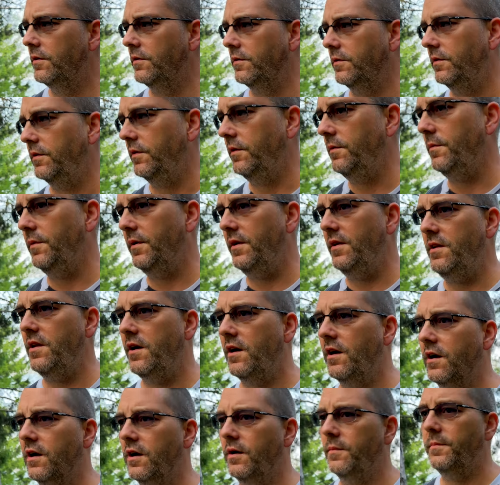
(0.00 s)
They might
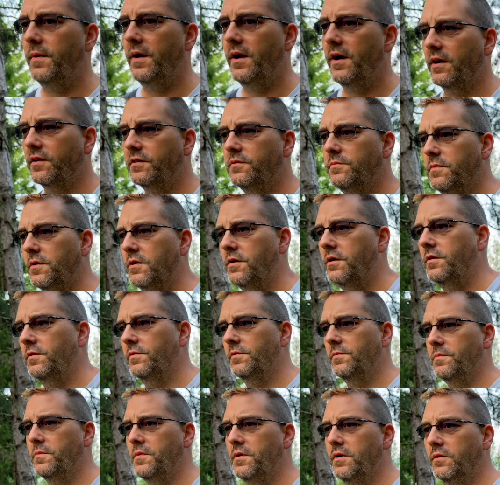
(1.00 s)
not come back tomorrow
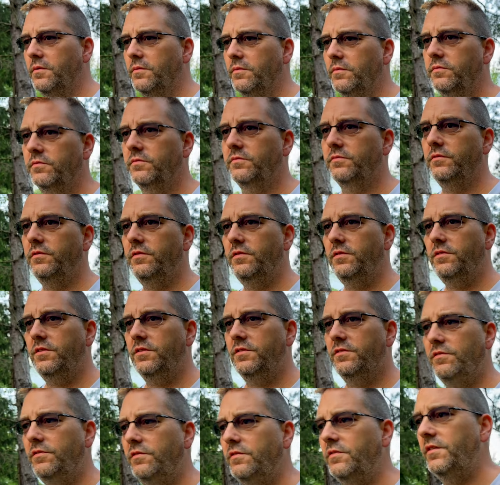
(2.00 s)
to mow. Well, it
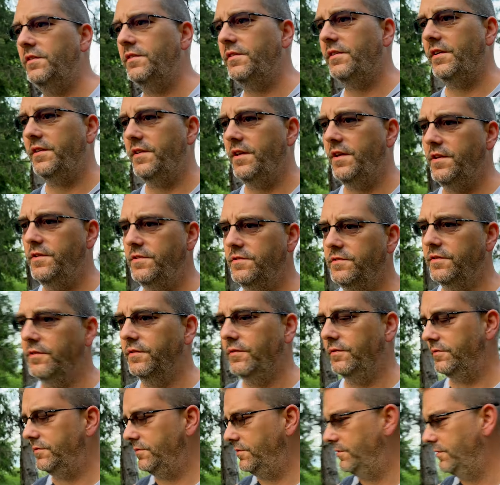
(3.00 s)
doesn't look like they need to.